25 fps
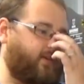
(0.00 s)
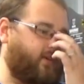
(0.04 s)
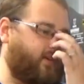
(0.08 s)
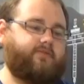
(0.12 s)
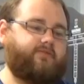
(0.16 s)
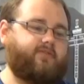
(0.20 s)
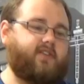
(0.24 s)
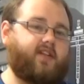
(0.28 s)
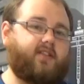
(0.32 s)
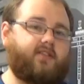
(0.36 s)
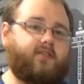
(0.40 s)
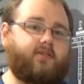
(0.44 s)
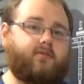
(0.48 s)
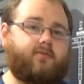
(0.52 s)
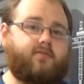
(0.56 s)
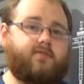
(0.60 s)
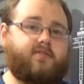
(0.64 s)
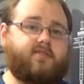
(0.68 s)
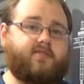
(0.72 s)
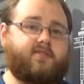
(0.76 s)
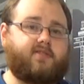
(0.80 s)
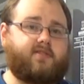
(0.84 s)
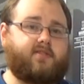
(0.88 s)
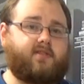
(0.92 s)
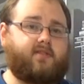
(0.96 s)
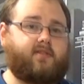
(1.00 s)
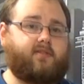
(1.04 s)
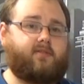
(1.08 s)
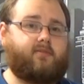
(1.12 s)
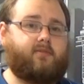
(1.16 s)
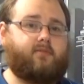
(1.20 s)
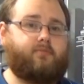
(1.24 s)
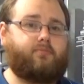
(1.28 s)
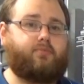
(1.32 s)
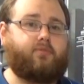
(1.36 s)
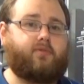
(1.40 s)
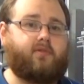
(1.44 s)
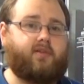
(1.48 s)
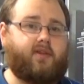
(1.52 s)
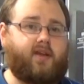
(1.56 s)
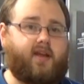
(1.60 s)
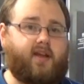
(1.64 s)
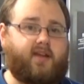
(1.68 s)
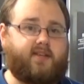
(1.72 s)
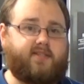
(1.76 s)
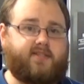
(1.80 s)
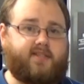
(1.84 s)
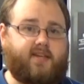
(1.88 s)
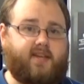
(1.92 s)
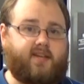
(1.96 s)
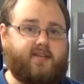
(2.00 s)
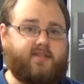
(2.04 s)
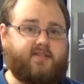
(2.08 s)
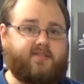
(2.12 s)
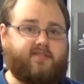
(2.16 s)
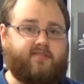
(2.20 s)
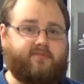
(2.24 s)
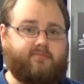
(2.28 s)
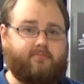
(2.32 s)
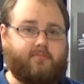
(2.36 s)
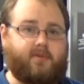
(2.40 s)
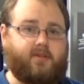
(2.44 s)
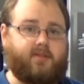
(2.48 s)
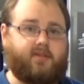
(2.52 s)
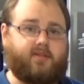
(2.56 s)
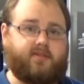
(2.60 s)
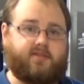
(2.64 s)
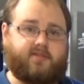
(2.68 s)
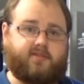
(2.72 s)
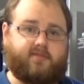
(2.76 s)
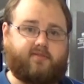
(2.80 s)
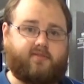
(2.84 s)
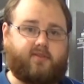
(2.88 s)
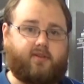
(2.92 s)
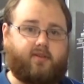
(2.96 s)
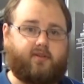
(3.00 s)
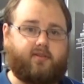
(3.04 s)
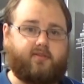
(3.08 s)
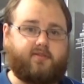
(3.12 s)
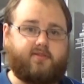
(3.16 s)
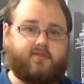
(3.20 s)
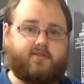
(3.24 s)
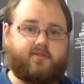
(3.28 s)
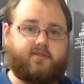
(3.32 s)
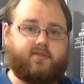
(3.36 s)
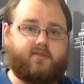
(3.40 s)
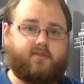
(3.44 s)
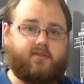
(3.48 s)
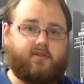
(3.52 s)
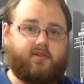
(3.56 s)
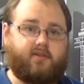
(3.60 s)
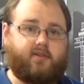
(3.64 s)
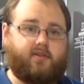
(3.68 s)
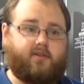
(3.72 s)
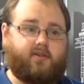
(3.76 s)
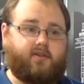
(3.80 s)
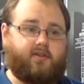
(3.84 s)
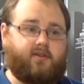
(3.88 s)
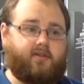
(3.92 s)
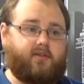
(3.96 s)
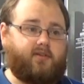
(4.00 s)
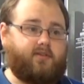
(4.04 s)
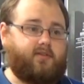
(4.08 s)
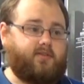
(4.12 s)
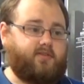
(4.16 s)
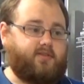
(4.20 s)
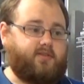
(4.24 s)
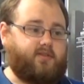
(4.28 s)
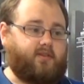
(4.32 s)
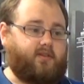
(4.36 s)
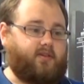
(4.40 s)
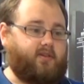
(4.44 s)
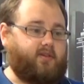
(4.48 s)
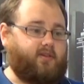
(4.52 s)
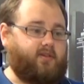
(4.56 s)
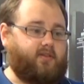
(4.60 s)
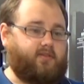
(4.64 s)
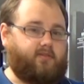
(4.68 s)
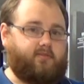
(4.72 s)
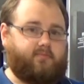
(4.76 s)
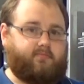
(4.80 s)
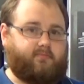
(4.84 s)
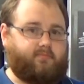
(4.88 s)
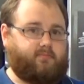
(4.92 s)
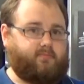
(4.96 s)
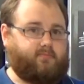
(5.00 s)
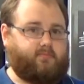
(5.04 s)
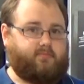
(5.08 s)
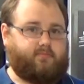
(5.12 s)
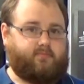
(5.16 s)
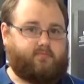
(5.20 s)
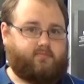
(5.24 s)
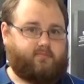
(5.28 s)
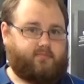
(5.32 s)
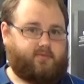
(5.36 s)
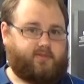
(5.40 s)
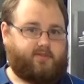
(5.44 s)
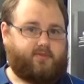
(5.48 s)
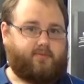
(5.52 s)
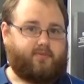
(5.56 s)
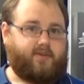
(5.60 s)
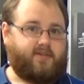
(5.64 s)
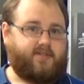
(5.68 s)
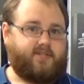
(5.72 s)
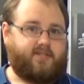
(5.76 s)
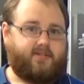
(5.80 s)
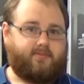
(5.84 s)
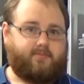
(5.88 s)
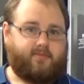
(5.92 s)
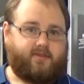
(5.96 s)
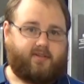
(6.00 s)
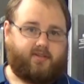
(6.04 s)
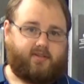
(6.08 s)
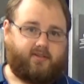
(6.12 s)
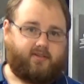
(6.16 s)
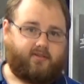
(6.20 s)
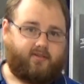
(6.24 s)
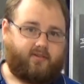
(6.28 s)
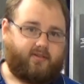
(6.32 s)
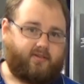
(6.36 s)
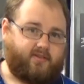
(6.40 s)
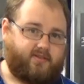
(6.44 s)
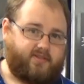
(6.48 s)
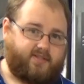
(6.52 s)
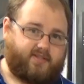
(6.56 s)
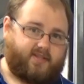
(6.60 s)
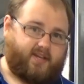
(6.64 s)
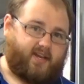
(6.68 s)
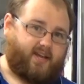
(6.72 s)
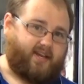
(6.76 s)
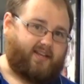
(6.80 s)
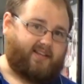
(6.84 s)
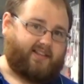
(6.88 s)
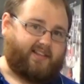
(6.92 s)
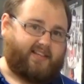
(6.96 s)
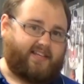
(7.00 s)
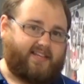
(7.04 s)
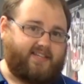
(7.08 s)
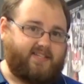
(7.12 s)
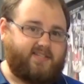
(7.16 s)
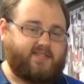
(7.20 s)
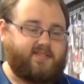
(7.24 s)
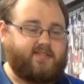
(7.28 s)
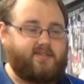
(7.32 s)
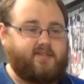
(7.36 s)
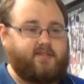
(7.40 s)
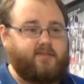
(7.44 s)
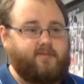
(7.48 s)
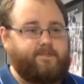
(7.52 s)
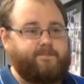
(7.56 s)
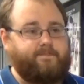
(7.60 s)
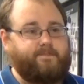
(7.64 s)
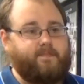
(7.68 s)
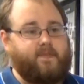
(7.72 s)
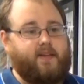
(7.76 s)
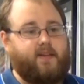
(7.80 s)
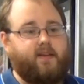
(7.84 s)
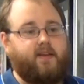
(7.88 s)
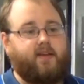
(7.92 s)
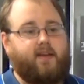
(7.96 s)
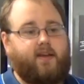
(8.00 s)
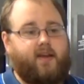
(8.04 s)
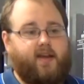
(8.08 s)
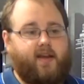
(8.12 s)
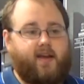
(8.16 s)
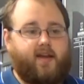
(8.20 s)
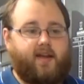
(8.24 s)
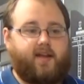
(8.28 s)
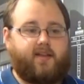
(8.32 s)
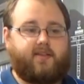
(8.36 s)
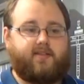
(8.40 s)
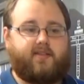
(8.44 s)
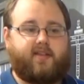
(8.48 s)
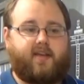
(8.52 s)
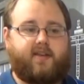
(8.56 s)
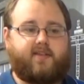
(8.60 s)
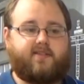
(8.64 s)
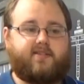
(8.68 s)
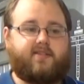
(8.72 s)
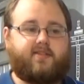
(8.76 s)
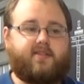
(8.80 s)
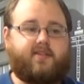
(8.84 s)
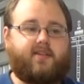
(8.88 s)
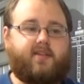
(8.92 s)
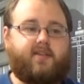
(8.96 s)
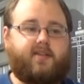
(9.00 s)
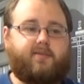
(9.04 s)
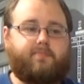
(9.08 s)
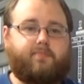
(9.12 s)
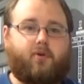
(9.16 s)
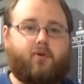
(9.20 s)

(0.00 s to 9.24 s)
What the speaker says: Valuers put it at tens of millions of dollars, so $20 million at least, and that's the